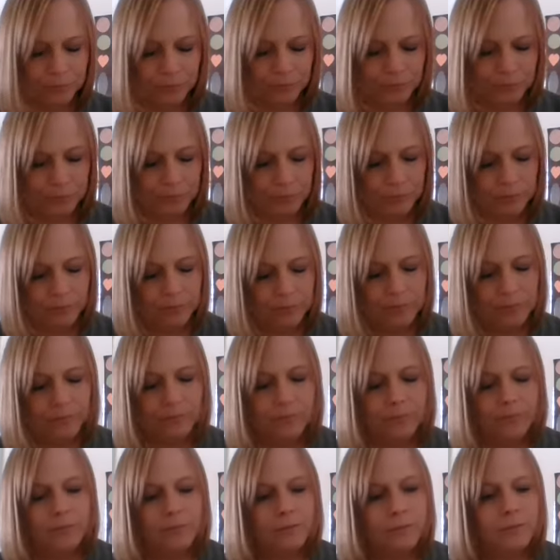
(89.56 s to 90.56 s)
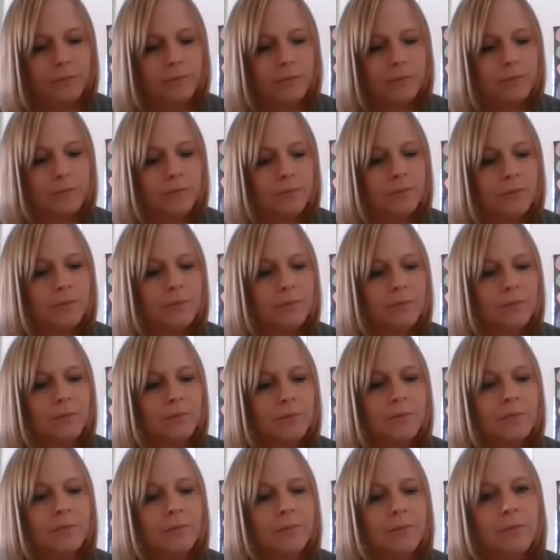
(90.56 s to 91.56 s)

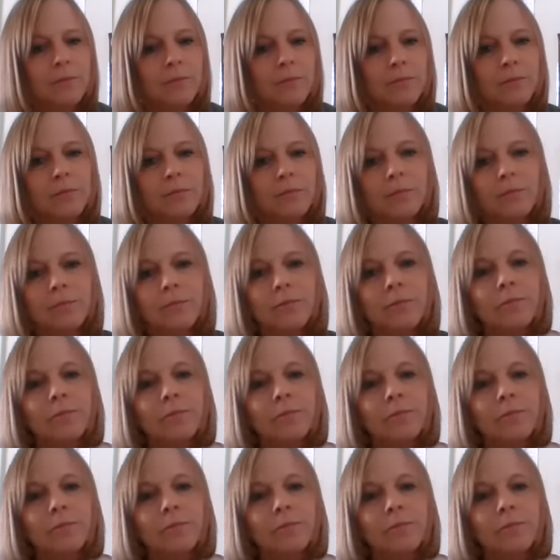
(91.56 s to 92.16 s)
No one is speaking in this clip.